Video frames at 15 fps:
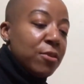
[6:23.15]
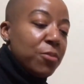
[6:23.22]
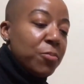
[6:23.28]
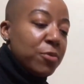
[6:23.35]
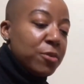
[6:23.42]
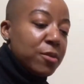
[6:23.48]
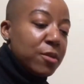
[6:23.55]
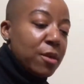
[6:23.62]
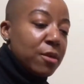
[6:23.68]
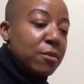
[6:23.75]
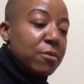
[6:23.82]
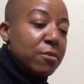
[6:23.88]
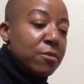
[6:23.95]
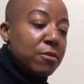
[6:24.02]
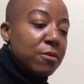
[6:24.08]
it
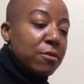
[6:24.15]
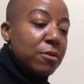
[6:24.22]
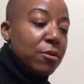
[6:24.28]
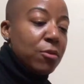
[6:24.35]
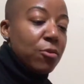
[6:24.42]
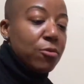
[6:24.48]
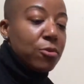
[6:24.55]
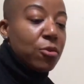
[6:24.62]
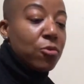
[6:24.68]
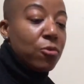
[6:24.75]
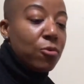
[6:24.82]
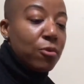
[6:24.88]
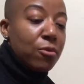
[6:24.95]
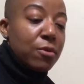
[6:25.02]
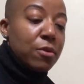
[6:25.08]
protects, you know, the
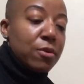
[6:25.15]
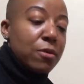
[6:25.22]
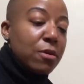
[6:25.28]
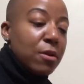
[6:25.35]
cork.